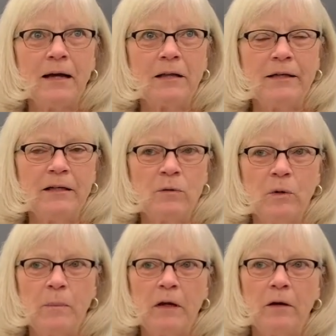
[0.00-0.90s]
cleaned and
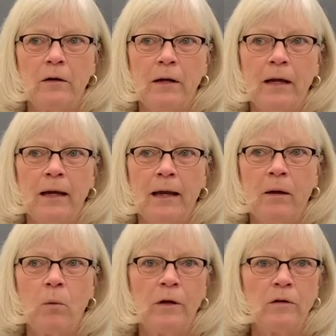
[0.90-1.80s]
repaired, and I
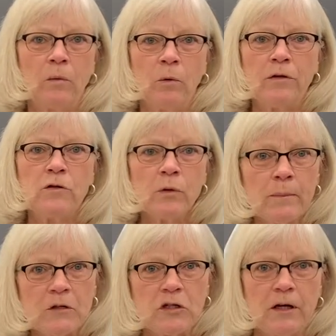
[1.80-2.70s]
went home with a dream
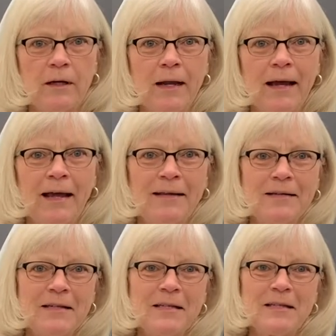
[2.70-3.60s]
machine, and
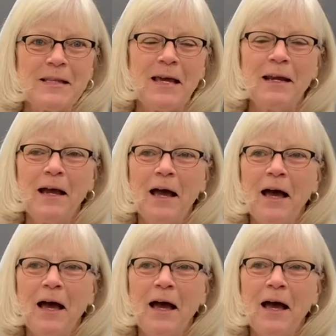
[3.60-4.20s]
since then